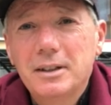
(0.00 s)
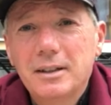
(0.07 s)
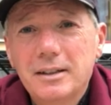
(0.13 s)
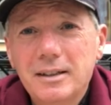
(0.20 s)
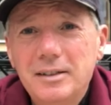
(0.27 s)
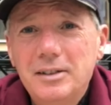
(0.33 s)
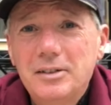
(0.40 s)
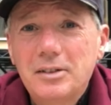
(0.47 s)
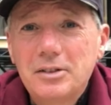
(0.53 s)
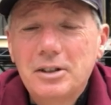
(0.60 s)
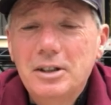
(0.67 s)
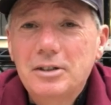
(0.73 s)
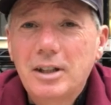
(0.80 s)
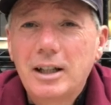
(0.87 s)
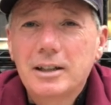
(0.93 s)
This is the
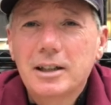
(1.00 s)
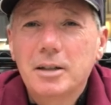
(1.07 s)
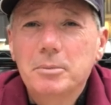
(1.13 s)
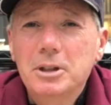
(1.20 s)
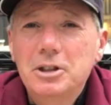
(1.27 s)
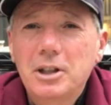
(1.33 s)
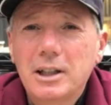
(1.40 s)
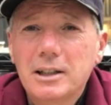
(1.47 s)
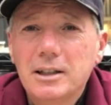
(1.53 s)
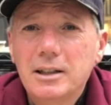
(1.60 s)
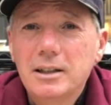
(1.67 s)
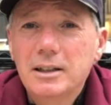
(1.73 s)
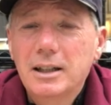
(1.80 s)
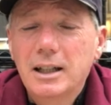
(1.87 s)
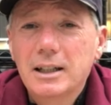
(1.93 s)
Seaside Allotment
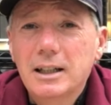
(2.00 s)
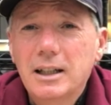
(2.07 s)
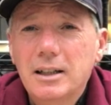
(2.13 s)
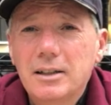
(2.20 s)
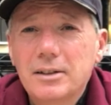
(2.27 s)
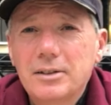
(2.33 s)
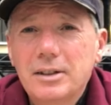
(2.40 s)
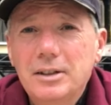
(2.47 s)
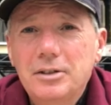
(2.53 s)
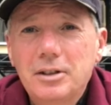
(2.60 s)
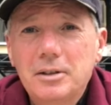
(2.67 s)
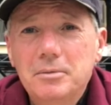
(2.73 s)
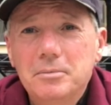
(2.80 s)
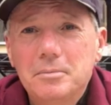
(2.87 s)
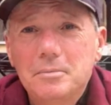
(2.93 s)
channel, and I'll see you soon.